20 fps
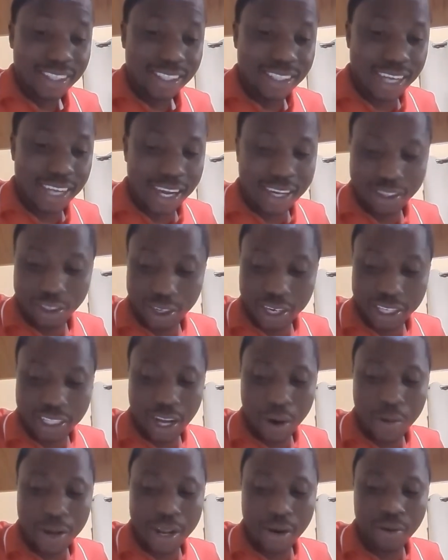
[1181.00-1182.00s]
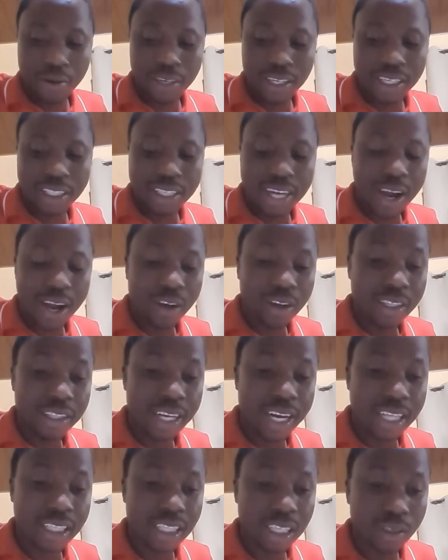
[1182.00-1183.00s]
Check straight away and read it loud.
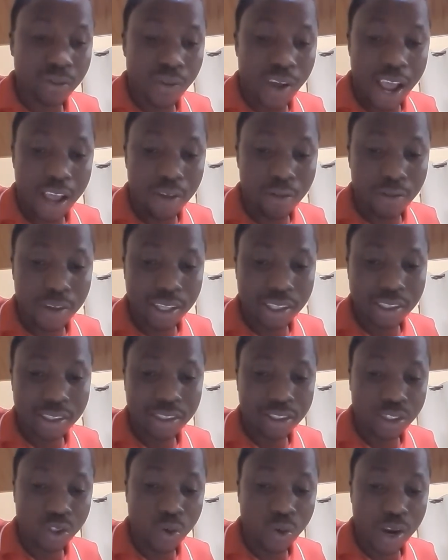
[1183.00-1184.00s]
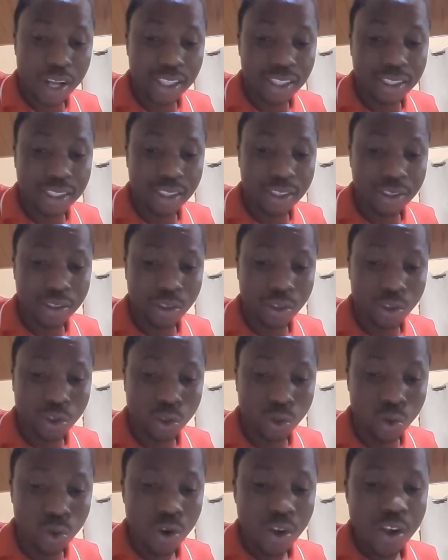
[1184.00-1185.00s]
Genesis 5, verse
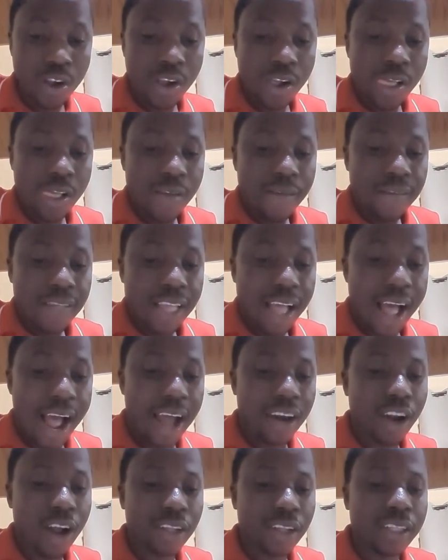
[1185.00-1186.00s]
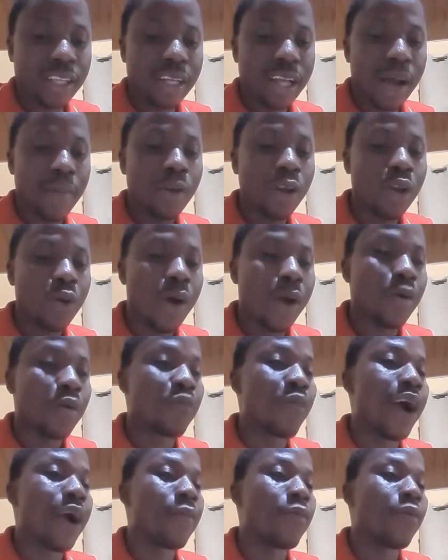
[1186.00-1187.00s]
22. I don't think I'm the only one
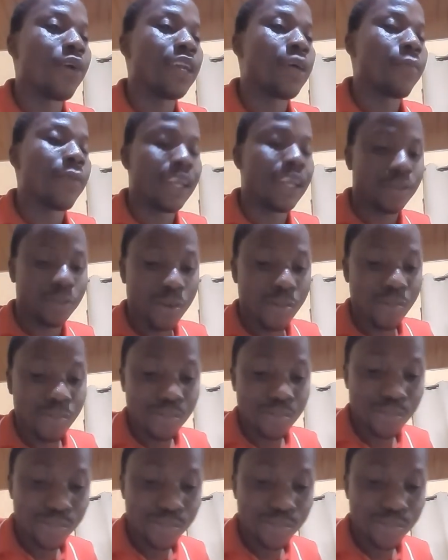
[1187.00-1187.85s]
with Bible on the platform.